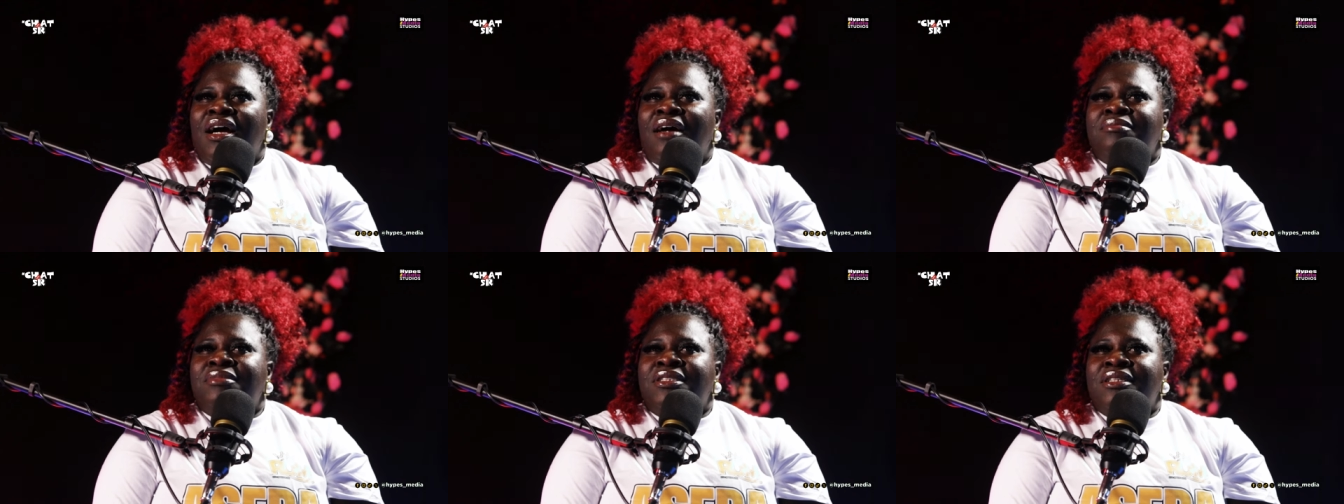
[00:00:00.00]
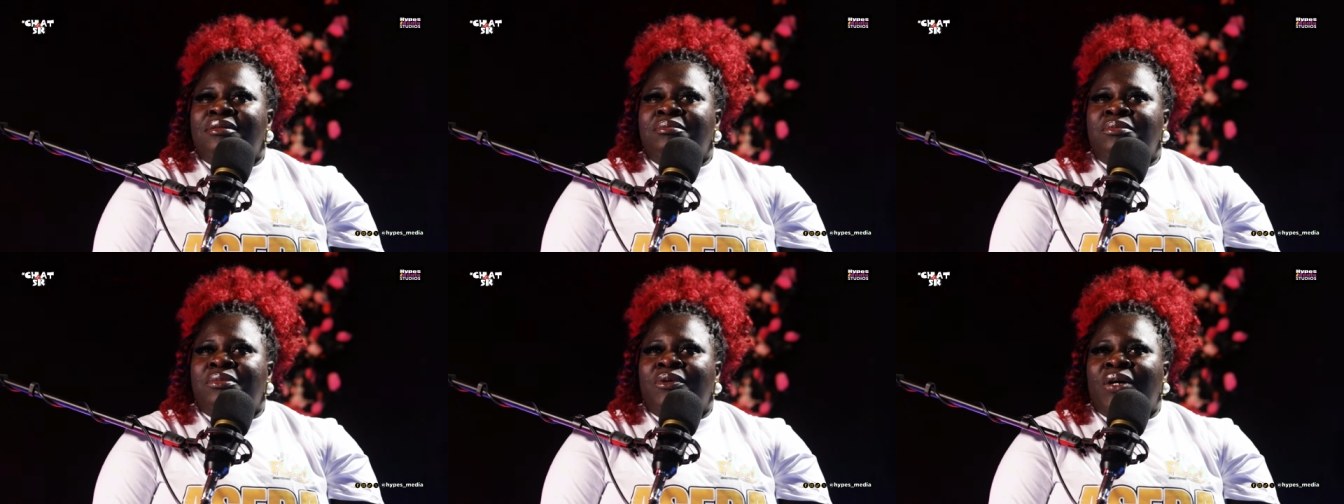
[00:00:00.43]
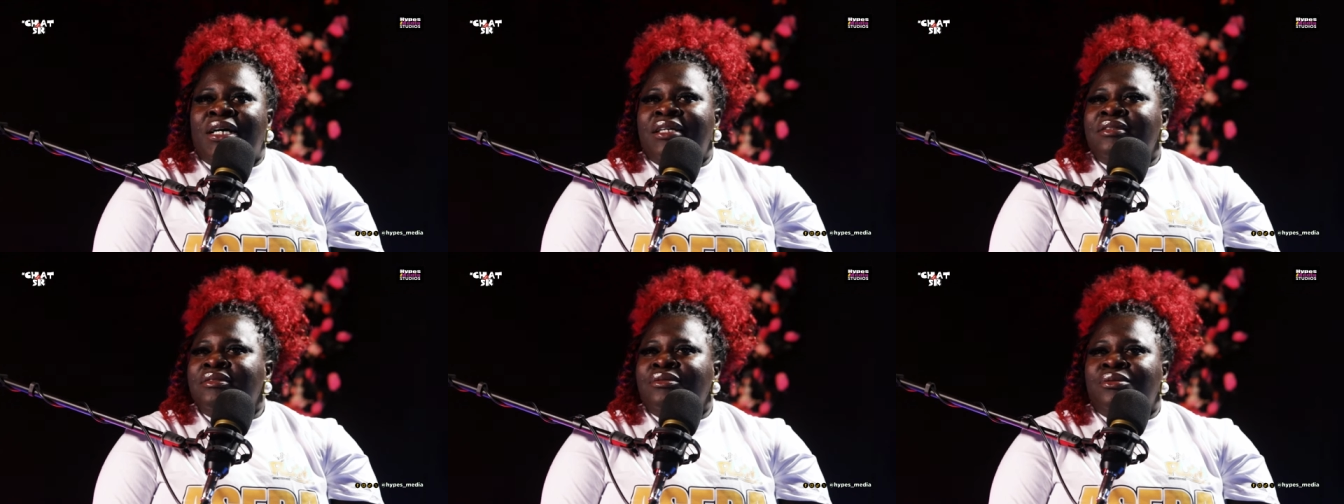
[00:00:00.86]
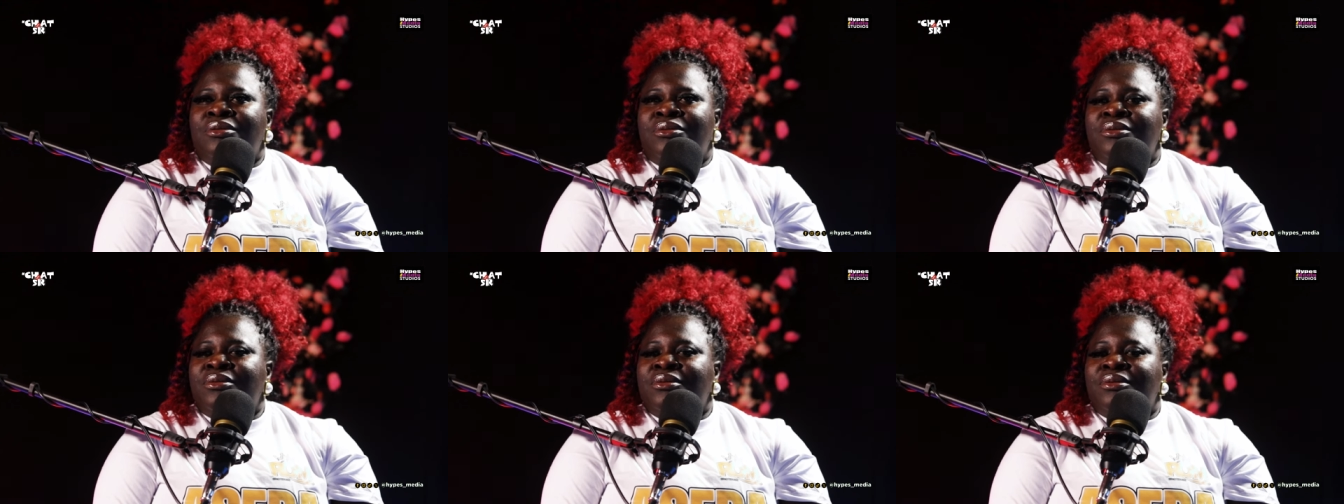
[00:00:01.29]
I'm someone
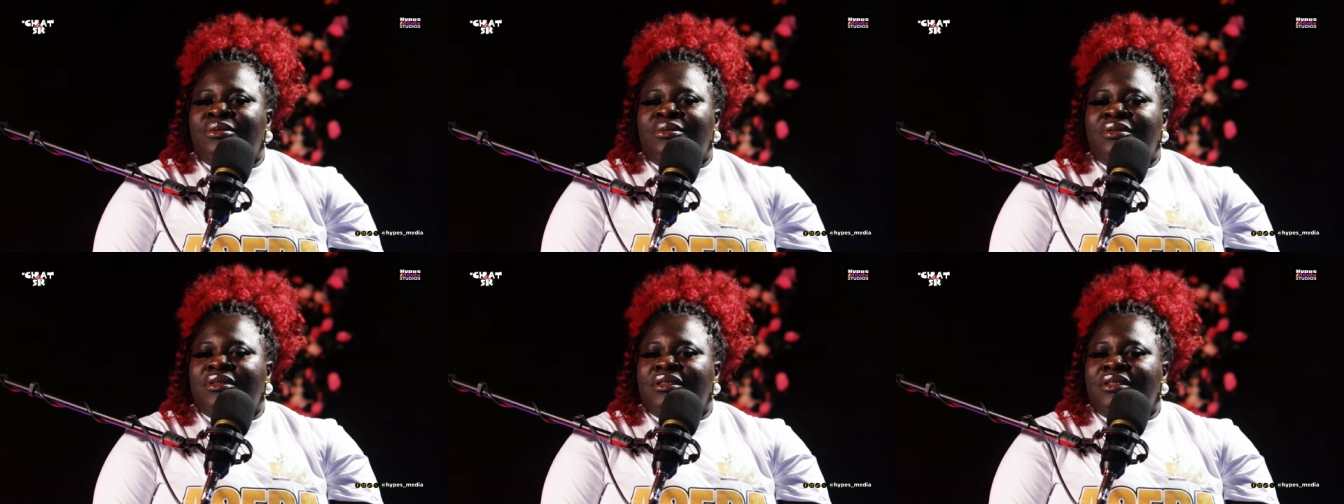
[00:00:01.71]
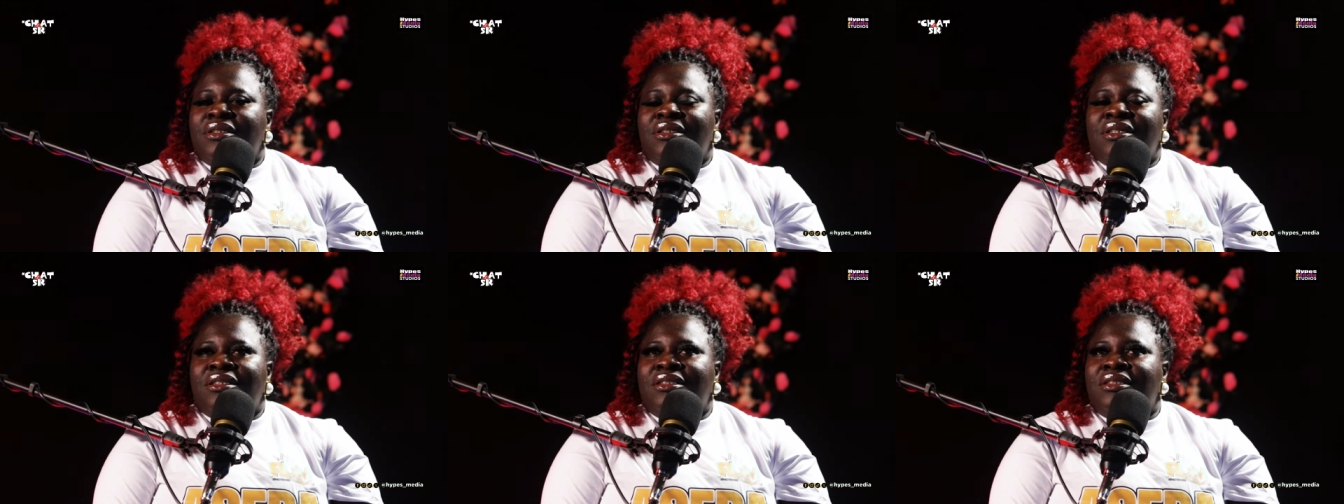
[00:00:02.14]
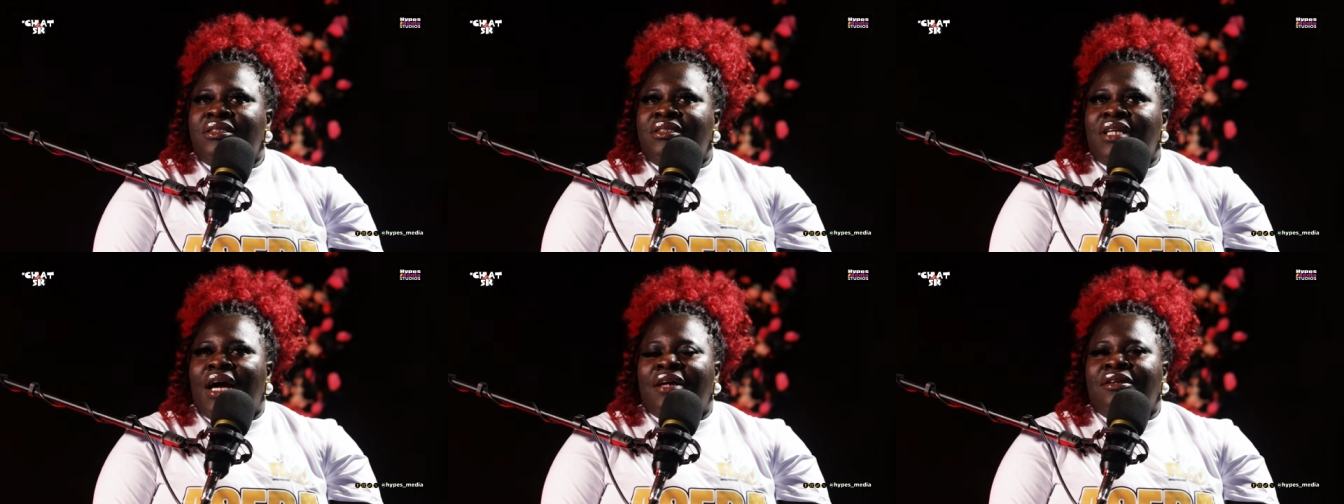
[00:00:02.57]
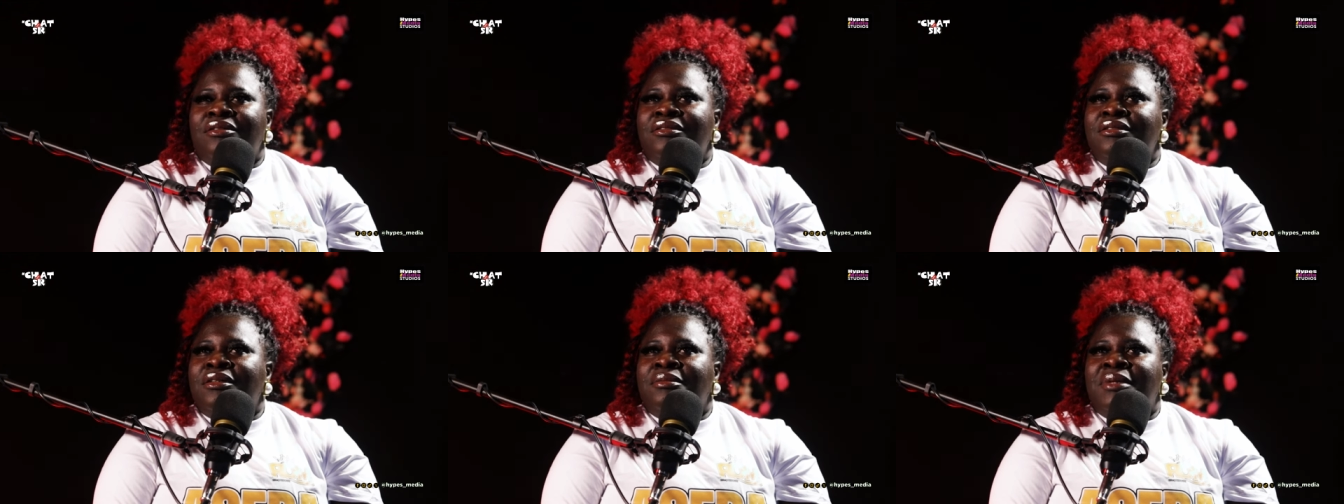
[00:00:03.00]
who is I
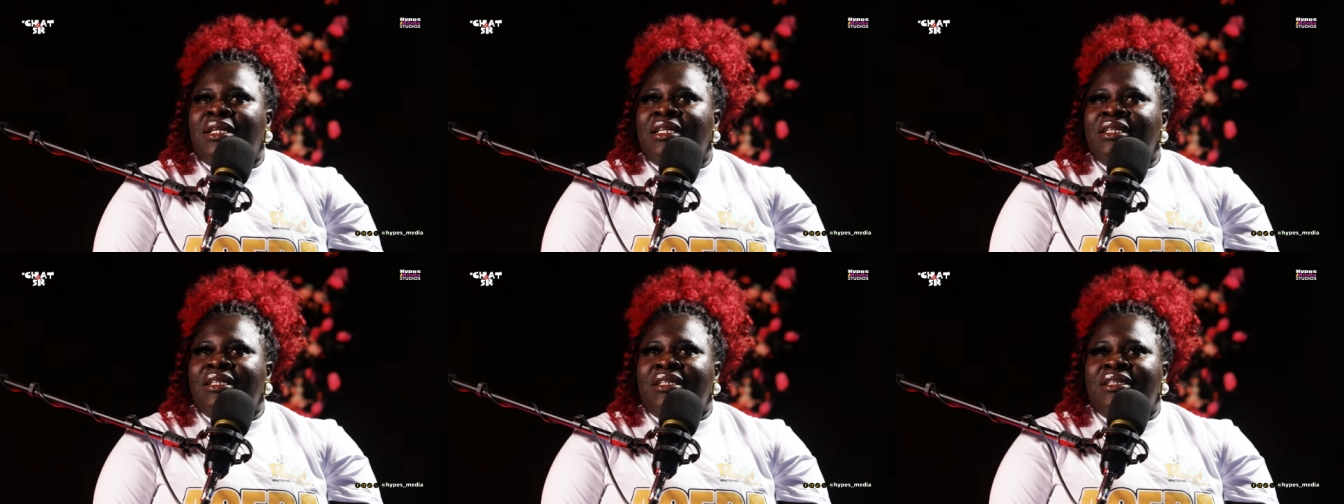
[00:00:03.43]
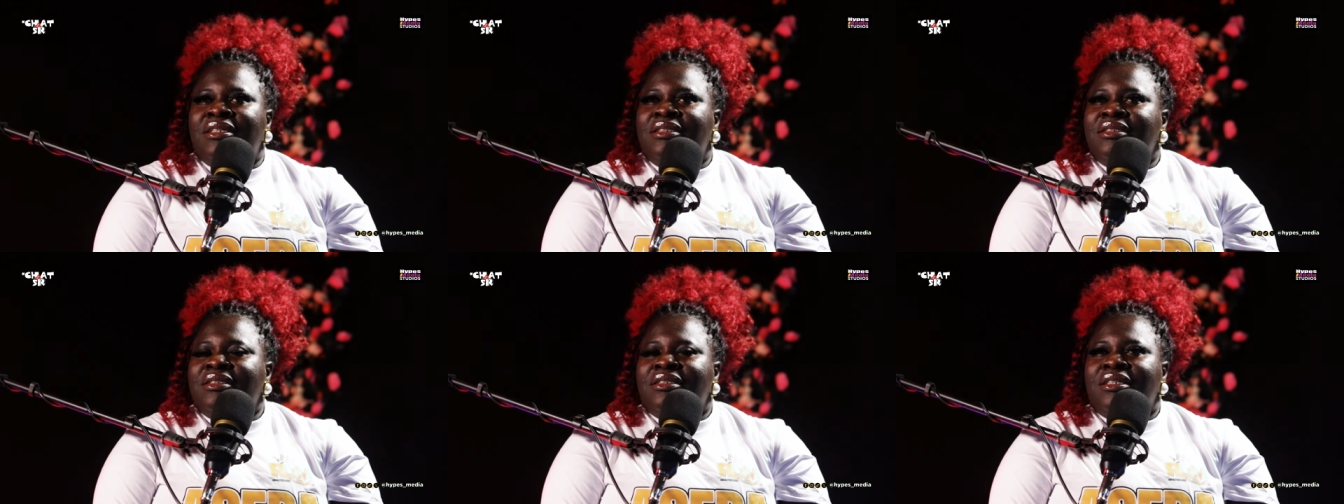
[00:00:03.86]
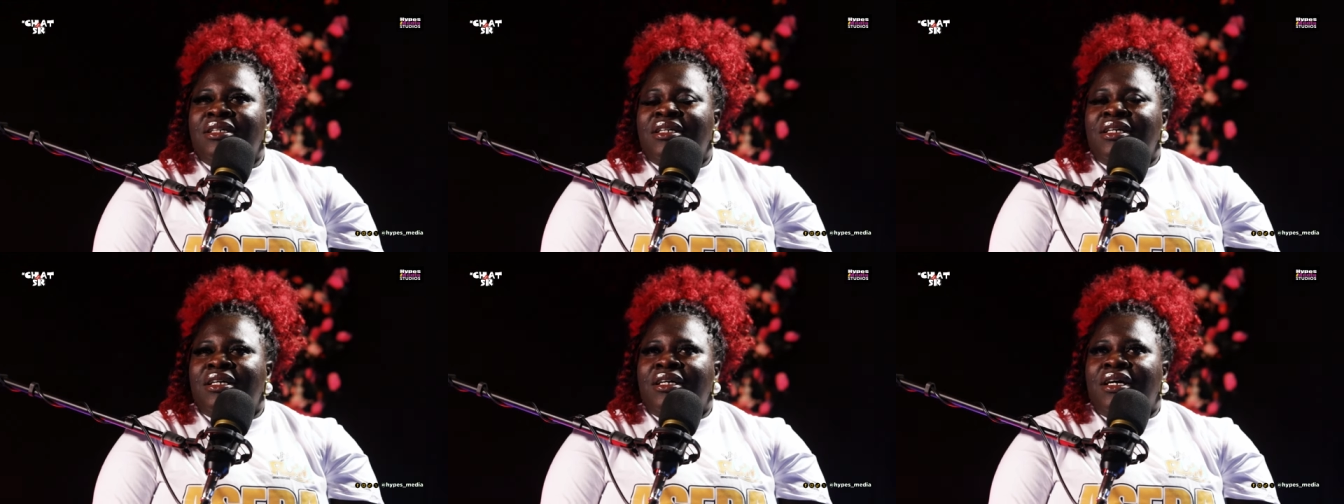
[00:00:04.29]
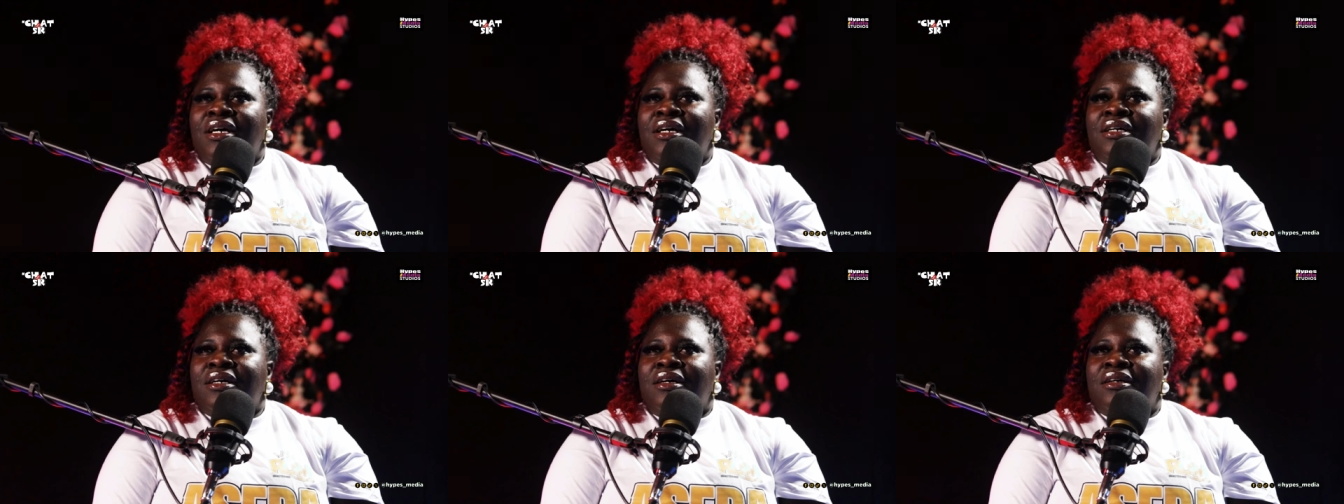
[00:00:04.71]
don't normally,
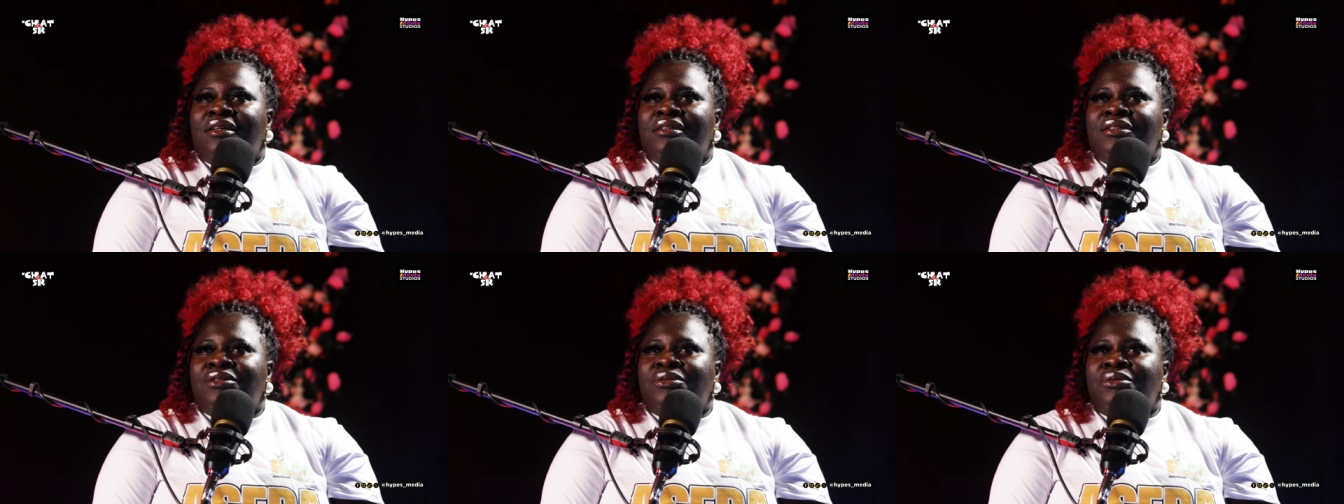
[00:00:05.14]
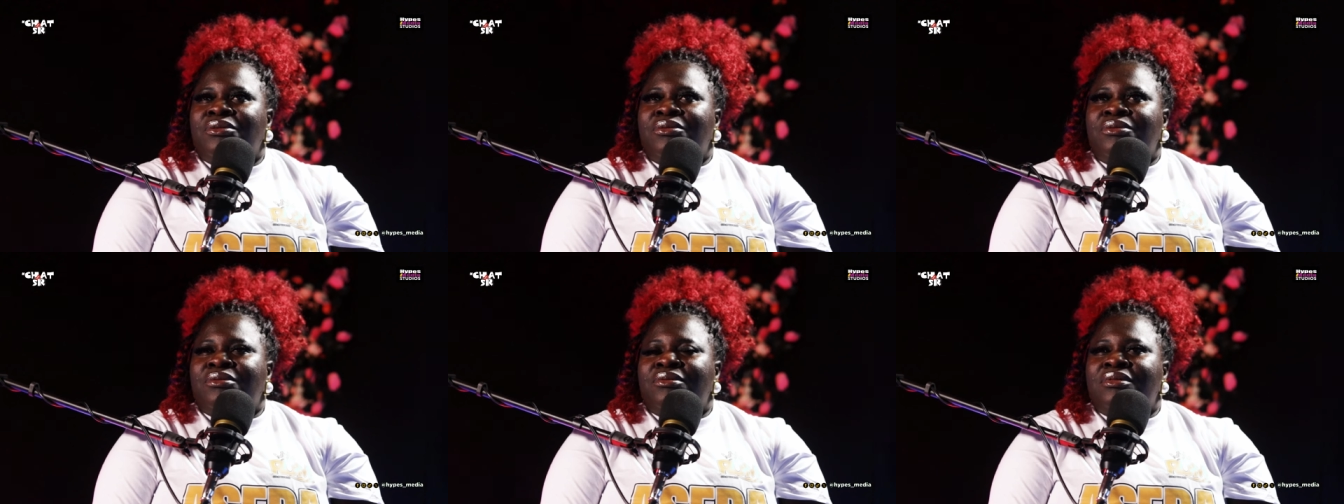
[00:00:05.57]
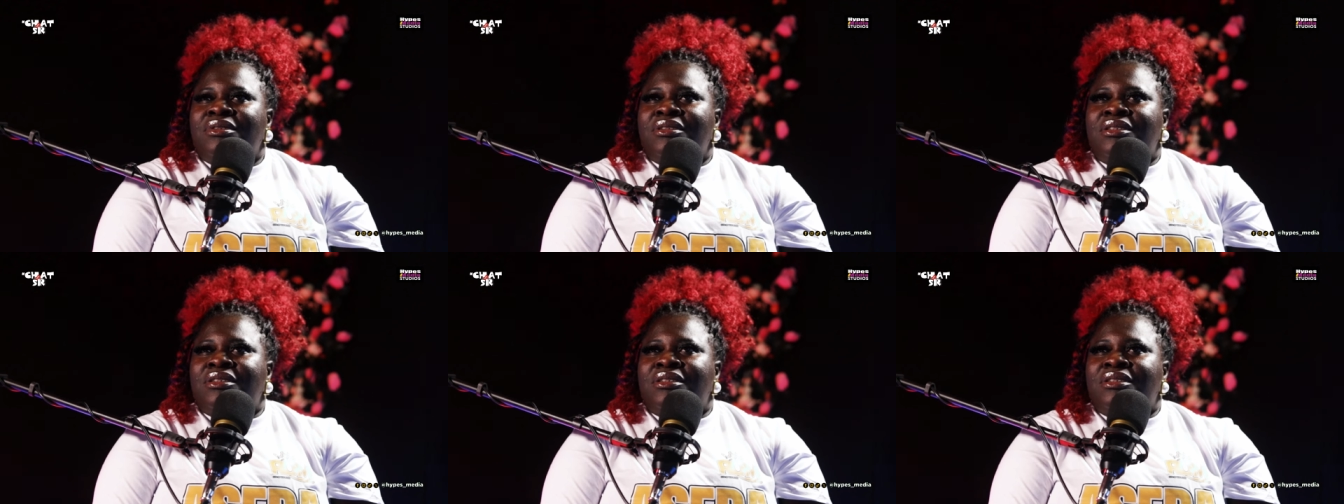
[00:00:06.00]
you know,